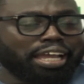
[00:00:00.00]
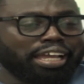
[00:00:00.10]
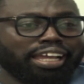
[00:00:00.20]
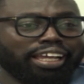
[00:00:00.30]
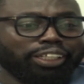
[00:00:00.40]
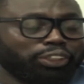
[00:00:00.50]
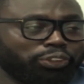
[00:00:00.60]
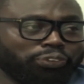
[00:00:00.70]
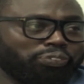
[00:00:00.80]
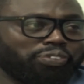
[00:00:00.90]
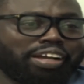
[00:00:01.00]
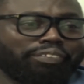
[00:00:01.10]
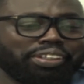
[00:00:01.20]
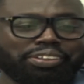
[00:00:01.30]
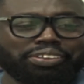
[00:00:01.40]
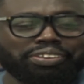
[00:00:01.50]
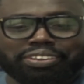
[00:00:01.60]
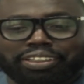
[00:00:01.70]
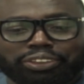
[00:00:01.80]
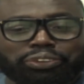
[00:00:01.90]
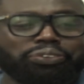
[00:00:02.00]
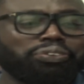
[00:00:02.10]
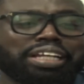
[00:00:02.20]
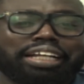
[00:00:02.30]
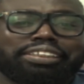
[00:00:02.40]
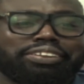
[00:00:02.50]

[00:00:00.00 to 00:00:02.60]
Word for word: uh, issue. I mean, issue that,